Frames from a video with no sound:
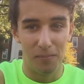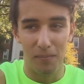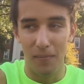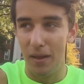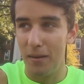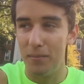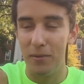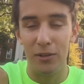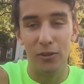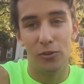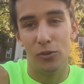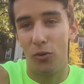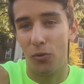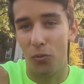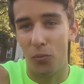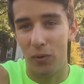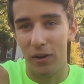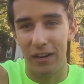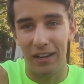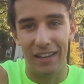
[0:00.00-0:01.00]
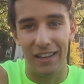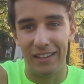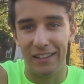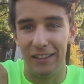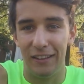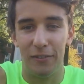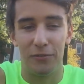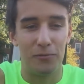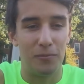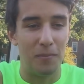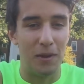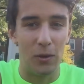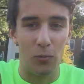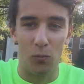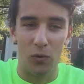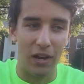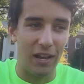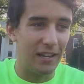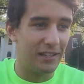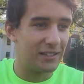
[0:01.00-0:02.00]
Maybe you don't want to like lift
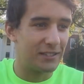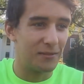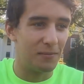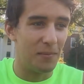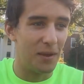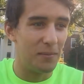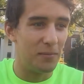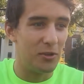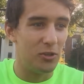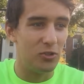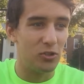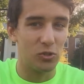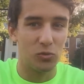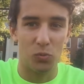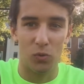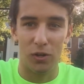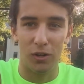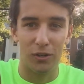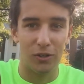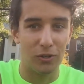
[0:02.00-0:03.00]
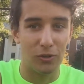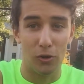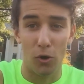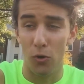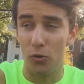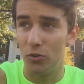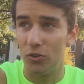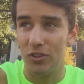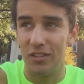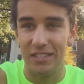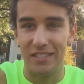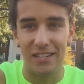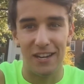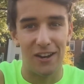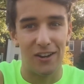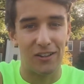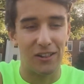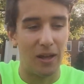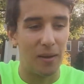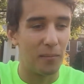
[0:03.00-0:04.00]
weights, maybe you just want to go do the
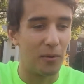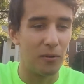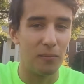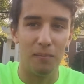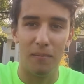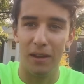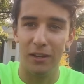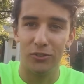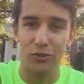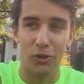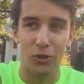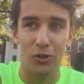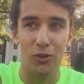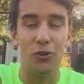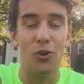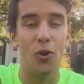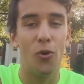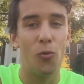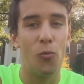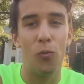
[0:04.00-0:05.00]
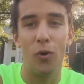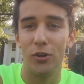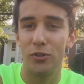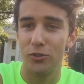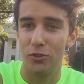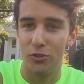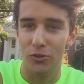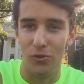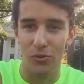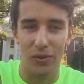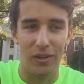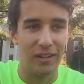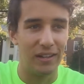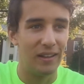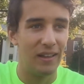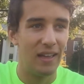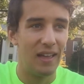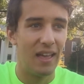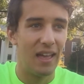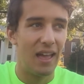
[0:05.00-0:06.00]
stair climber. Make sure you know what you're
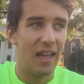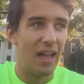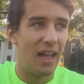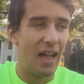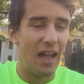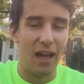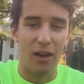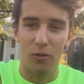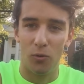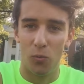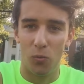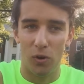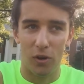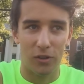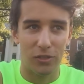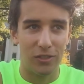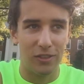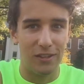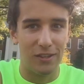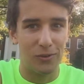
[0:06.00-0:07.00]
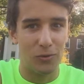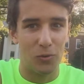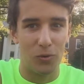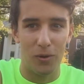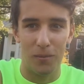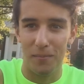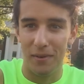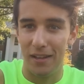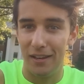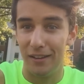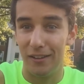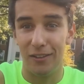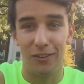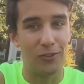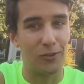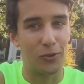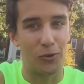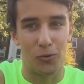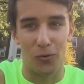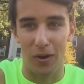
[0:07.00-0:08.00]
doing, how to work the
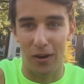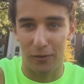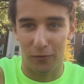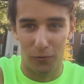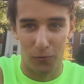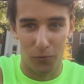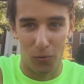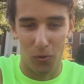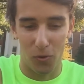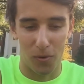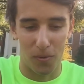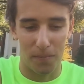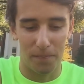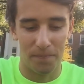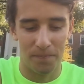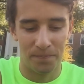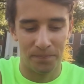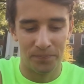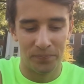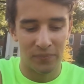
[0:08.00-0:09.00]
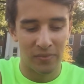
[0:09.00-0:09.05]
equipment, the correct form.